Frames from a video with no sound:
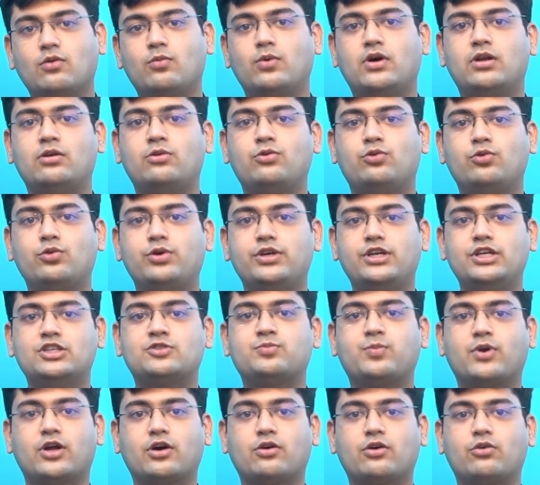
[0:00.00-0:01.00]
one to
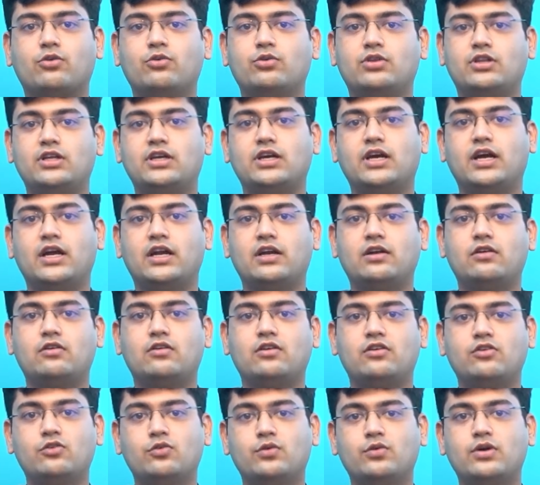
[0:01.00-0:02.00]
each prakruti, and
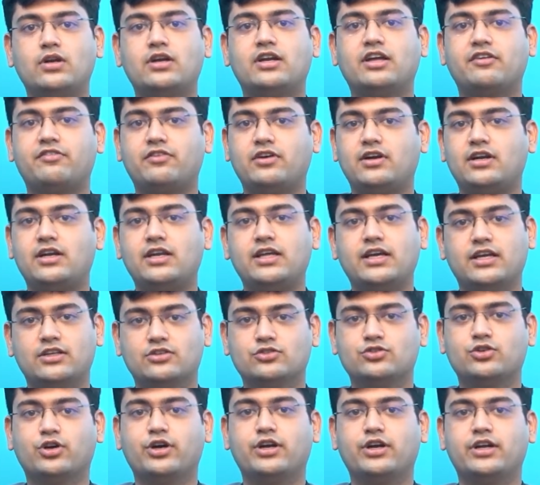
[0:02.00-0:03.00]
you will definitely
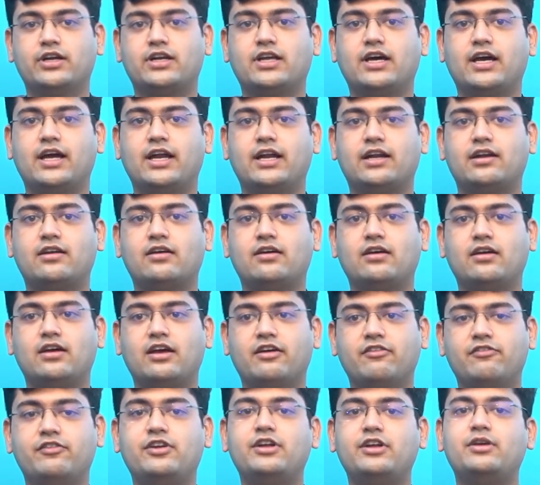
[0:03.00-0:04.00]
enjoy it at
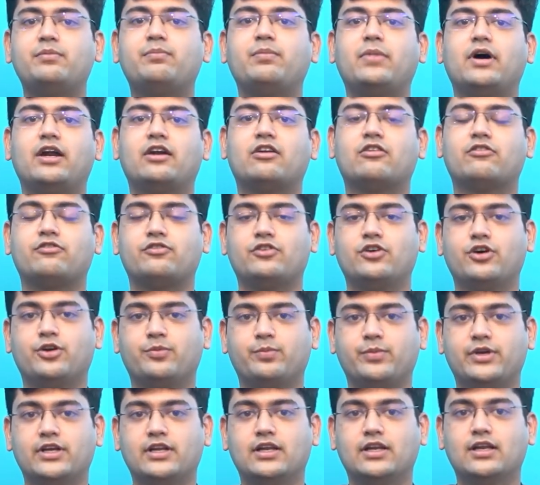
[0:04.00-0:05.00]
every part of your
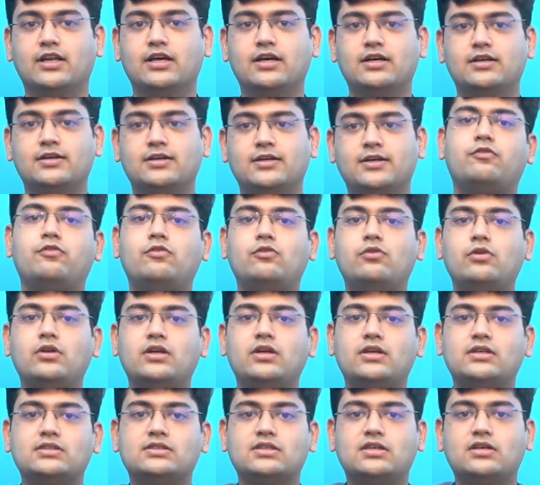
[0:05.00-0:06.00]
meal. Food
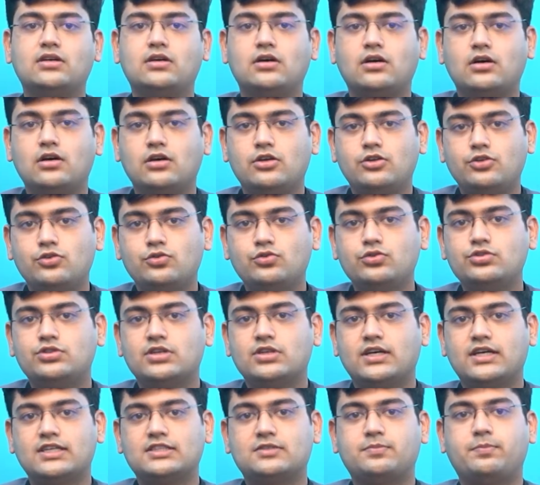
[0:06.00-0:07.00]
is a huge
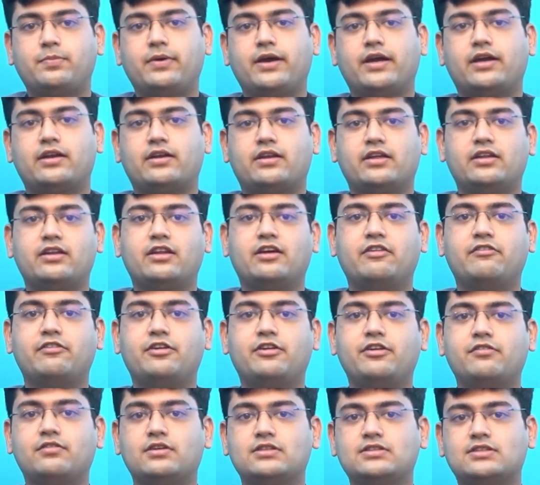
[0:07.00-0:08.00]
aspect in
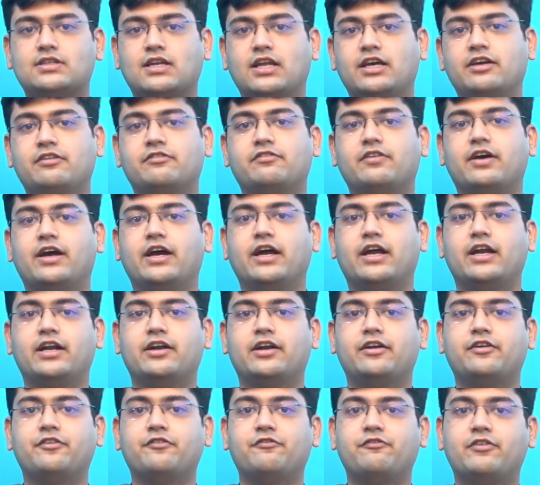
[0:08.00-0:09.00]
everyone's life,
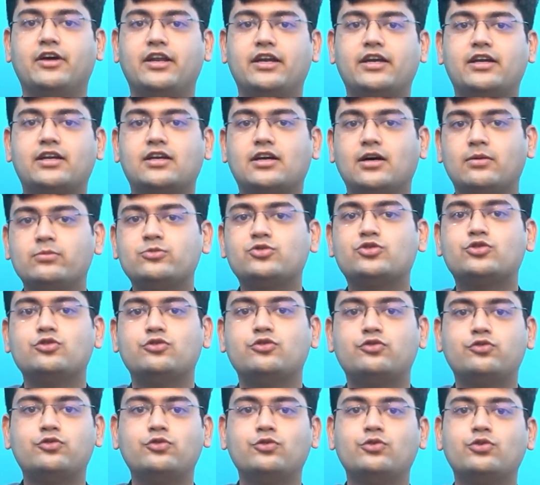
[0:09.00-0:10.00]
and when it comes to
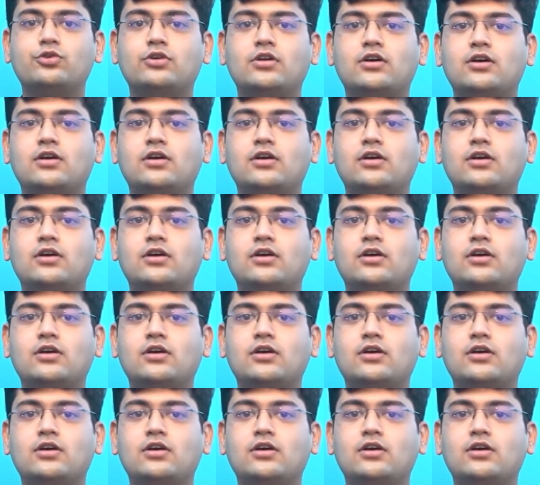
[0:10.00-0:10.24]
food,